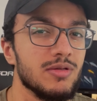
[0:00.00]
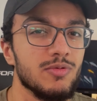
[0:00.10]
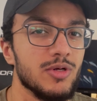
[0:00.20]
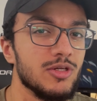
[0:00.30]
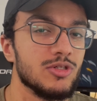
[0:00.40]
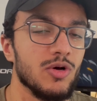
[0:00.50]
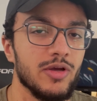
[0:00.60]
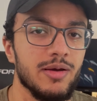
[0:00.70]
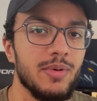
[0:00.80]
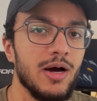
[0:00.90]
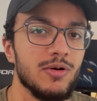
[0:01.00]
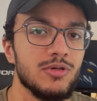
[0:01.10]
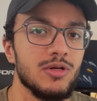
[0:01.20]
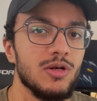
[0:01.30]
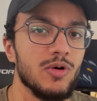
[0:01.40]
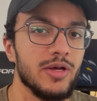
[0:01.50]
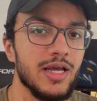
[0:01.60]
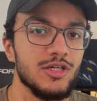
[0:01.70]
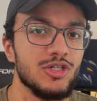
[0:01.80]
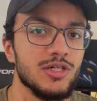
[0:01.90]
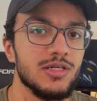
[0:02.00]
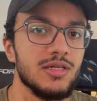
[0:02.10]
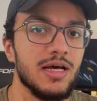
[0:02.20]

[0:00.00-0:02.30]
you're talking about location